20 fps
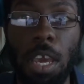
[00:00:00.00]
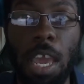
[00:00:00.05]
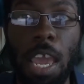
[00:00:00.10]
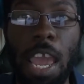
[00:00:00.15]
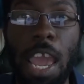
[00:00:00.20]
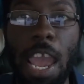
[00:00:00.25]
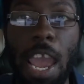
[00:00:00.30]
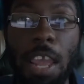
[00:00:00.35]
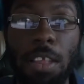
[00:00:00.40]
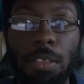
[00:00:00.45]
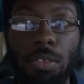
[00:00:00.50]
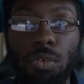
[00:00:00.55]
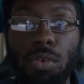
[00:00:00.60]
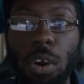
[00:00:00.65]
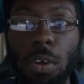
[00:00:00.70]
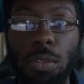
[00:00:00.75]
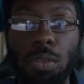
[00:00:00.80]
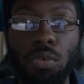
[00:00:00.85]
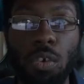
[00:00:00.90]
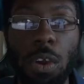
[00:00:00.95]
And
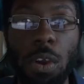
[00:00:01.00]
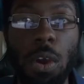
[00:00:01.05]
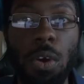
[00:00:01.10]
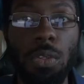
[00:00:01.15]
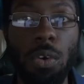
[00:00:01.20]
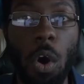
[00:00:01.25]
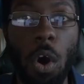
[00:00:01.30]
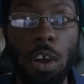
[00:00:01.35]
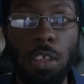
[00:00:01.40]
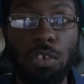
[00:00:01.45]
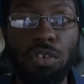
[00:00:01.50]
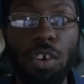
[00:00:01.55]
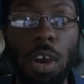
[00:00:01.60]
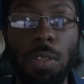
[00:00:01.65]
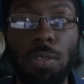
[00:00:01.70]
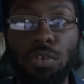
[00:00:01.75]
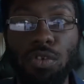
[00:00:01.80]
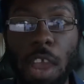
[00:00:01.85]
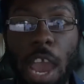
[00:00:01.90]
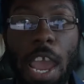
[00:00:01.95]
Twitch streamers on the
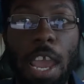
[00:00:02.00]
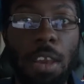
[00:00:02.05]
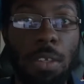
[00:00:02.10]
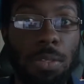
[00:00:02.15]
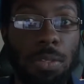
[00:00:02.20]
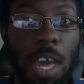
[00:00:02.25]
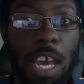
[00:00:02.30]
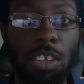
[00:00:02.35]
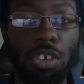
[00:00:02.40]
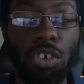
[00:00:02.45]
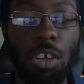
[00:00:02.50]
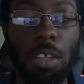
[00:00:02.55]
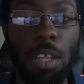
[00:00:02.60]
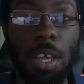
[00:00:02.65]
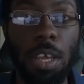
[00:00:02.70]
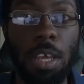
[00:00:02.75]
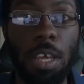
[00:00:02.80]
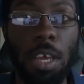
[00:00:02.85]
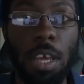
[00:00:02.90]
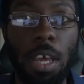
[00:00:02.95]
Just Chatting
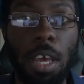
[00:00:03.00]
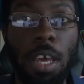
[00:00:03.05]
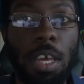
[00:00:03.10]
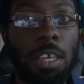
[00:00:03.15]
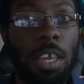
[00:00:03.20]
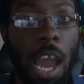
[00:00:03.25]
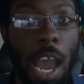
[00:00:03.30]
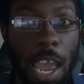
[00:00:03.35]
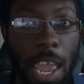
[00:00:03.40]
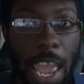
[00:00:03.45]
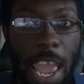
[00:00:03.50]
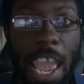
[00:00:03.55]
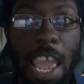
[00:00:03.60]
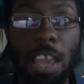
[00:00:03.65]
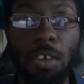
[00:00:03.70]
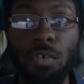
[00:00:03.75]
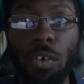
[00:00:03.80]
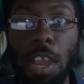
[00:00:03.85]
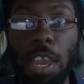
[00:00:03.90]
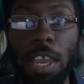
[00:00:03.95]
section got
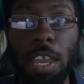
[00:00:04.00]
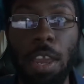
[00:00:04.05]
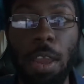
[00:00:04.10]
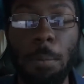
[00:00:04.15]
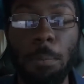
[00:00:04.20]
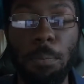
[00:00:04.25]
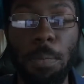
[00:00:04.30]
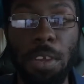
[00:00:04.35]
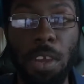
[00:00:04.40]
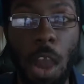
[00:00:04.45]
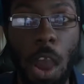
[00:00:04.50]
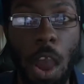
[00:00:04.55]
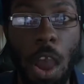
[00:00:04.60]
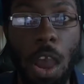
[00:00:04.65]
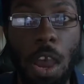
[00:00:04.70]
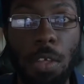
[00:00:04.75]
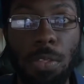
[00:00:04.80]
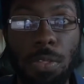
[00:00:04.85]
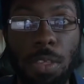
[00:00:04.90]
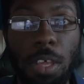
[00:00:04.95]
angry
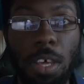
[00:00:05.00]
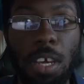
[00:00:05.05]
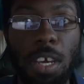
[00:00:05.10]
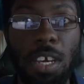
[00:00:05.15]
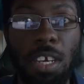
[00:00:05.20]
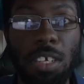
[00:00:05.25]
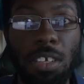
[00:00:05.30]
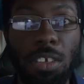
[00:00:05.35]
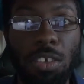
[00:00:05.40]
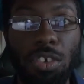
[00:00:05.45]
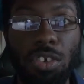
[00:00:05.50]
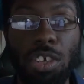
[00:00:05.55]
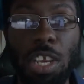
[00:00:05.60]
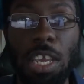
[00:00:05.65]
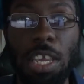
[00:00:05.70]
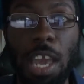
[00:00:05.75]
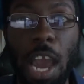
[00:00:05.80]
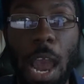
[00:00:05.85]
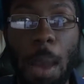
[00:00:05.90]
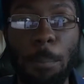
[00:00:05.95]
because
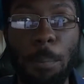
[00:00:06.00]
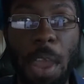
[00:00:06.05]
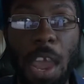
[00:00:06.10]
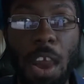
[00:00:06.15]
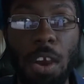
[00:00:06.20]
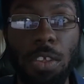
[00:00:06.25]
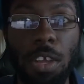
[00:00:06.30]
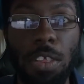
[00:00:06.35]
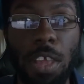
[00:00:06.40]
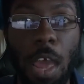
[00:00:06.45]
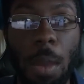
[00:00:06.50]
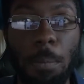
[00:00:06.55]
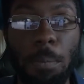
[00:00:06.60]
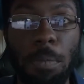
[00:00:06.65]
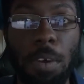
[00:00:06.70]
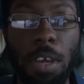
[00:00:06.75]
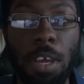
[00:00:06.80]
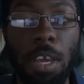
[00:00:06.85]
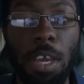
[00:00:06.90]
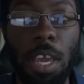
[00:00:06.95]
she got better than
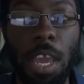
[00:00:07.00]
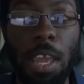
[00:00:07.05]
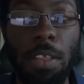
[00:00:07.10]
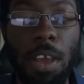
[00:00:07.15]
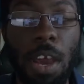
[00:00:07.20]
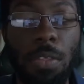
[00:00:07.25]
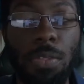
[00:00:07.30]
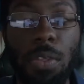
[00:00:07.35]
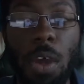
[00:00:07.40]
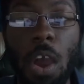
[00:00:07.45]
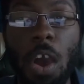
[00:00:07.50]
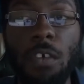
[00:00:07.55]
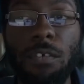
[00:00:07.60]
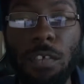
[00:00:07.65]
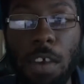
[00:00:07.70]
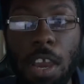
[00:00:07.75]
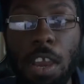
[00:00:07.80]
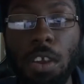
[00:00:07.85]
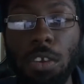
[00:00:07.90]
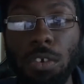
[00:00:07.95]
them. And there are several
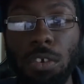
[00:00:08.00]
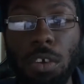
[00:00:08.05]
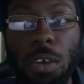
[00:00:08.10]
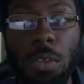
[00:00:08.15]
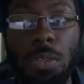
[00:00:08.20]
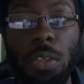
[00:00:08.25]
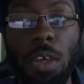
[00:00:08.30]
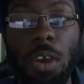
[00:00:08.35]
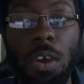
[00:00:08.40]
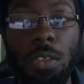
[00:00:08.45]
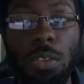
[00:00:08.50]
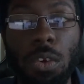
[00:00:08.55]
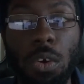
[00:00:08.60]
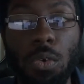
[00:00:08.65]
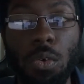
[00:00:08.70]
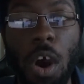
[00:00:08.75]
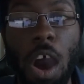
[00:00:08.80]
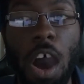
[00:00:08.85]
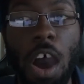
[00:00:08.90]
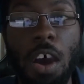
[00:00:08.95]
advantages
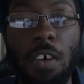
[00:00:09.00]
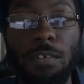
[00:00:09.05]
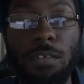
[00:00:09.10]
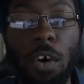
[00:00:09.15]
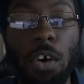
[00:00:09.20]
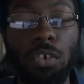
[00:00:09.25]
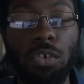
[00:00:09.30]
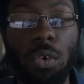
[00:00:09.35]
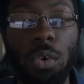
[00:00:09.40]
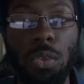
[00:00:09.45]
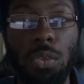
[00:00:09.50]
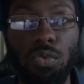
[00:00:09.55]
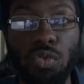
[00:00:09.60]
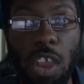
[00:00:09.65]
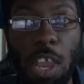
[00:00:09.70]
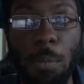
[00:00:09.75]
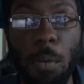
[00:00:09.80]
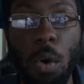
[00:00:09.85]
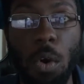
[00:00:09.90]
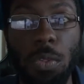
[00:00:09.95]
to virtual
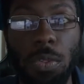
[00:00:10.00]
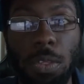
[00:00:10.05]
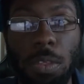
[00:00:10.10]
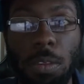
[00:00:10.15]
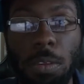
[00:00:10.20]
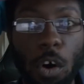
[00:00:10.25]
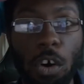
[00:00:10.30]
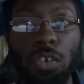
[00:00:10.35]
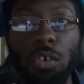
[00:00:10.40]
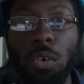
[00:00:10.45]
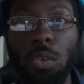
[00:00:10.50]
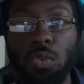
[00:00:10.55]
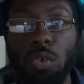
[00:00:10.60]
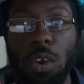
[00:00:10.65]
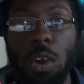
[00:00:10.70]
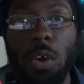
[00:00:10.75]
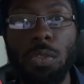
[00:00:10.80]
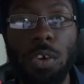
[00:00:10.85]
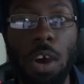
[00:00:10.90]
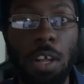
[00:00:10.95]
streamers. Virtual
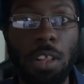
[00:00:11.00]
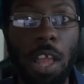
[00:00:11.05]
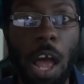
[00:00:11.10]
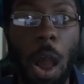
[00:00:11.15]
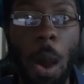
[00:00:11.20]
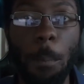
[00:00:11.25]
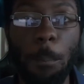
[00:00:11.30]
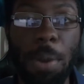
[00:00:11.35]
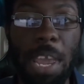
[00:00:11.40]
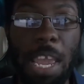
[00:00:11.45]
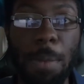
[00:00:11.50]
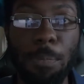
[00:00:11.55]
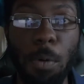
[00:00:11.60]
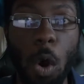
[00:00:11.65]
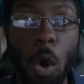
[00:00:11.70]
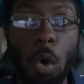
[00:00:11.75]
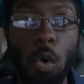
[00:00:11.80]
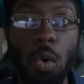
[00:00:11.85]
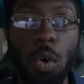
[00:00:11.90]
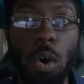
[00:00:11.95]
streamers allow
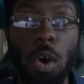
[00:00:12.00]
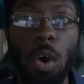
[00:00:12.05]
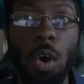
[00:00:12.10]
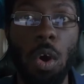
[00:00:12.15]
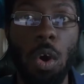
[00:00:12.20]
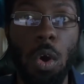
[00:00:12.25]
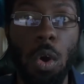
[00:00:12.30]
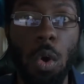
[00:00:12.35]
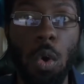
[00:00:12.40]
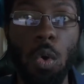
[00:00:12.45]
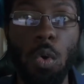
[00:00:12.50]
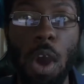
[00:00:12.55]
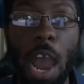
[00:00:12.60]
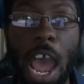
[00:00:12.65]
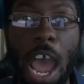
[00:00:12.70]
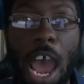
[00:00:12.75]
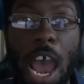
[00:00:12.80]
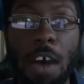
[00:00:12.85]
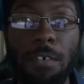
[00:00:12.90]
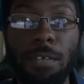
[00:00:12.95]
people who
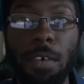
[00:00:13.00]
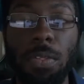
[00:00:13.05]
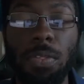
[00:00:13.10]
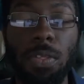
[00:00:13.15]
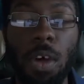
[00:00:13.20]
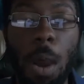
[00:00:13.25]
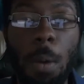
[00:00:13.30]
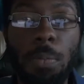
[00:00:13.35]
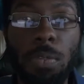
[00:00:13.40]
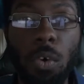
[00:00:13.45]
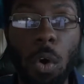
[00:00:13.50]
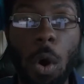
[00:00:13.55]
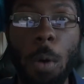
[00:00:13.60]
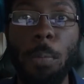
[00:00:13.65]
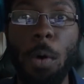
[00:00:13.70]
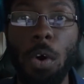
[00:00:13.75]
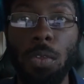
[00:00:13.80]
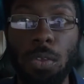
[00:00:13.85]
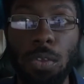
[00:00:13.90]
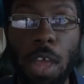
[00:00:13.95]
have some sort of
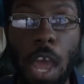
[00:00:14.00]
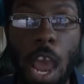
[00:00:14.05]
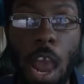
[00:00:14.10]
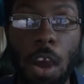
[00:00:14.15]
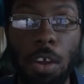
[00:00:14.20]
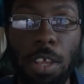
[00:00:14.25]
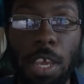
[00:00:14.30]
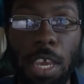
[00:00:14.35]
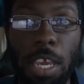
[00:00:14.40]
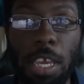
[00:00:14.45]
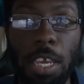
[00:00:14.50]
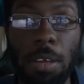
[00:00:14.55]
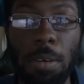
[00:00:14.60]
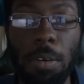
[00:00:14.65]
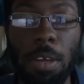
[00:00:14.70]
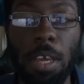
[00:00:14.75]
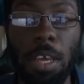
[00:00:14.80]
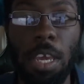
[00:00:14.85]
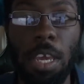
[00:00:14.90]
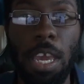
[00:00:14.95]
personality
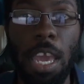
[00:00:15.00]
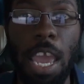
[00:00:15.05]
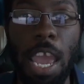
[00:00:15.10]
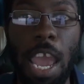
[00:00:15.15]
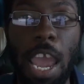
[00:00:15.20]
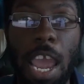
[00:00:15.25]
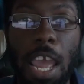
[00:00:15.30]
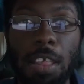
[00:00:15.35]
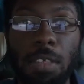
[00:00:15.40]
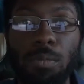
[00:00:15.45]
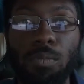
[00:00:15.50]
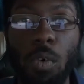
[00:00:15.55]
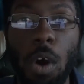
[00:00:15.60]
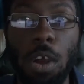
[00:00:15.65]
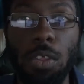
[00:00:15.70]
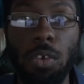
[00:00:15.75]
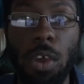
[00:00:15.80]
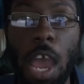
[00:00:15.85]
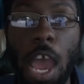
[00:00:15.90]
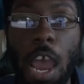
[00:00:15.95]
and
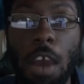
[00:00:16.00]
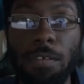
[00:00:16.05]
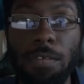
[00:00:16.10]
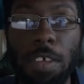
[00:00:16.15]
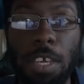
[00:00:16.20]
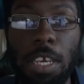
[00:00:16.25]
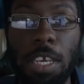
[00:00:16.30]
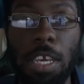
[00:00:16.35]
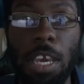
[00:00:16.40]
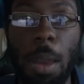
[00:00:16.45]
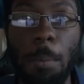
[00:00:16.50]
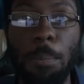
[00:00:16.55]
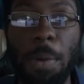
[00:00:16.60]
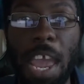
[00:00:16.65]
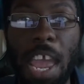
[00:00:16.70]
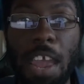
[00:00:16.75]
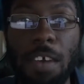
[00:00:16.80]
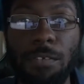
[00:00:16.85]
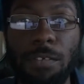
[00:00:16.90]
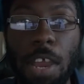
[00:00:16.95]
want to have the
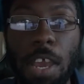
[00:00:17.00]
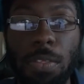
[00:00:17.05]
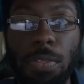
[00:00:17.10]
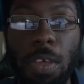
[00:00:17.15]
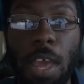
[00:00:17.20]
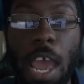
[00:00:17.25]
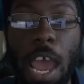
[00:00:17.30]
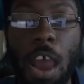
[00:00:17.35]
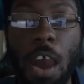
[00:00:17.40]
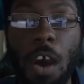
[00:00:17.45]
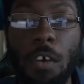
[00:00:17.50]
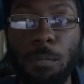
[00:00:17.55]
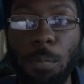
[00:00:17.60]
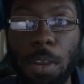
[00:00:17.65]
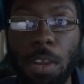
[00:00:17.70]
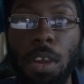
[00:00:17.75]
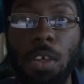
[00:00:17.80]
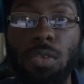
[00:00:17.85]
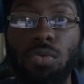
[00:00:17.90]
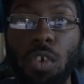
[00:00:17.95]
benefits of
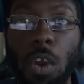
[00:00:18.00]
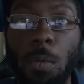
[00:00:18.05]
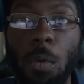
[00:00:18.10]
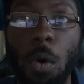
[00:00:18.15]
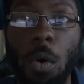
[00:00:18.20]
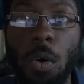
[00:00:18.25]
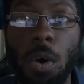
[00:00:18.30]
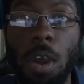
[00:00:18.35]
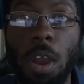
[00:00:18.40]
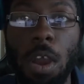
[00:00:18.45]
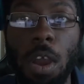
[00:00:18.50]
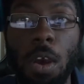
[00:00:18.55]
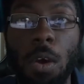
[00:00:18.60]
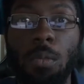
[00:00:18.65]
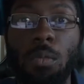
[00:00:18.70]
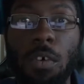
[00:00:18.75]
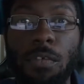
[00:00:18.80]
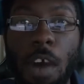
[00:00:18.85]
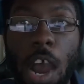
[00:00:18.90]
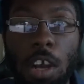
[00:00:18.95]
being a streamer
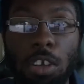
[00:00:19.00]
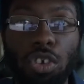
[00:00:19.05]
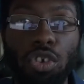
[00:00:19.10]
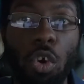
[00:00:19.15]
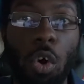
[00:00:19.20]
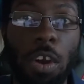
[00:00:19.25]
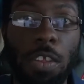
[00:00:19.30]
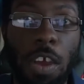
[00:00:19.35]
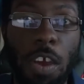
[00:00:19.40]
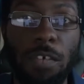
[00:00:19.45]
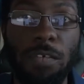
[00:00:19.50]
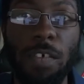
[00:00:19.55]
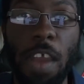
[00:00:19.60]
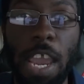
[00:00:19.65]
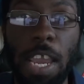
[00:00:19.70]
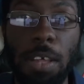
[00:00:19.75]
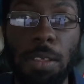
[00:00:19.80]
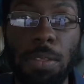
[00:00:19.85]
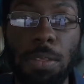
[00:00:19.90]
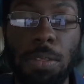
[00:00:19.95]
without showing their
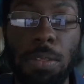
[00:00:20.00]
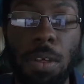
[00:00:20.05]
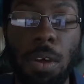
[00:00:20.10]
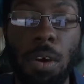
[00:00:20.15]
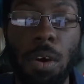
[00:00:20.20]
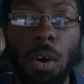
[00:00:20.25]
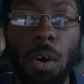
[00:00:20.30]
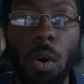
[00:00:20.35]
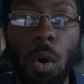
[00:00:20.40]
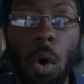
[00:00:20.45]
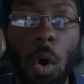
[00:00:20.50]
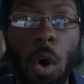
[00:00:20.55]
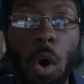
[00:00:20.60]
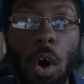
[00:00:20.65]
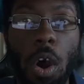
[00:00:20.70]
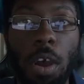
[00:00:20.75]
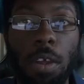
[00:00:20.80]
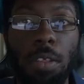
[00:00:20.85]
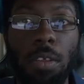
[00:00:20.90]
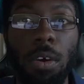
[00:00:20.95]
face
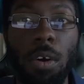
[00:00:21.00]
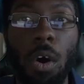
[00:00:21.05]
or